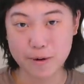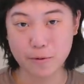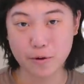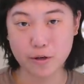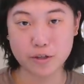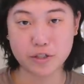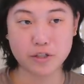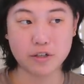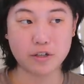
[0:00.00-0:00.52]

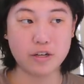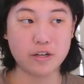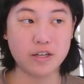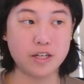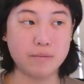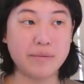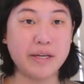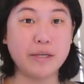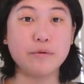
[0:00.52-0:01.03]
worked
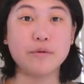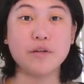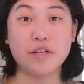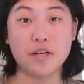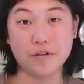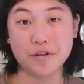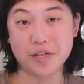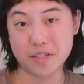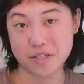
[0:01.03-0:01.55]
on my
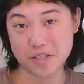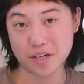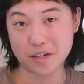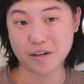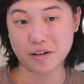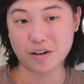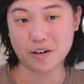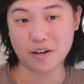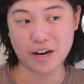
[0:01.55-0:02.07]
onigiri
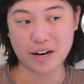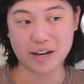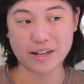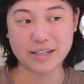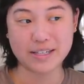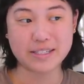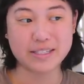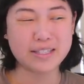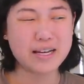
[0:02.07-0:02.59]
sticker
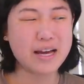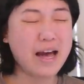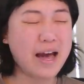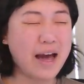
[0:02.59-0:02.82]
and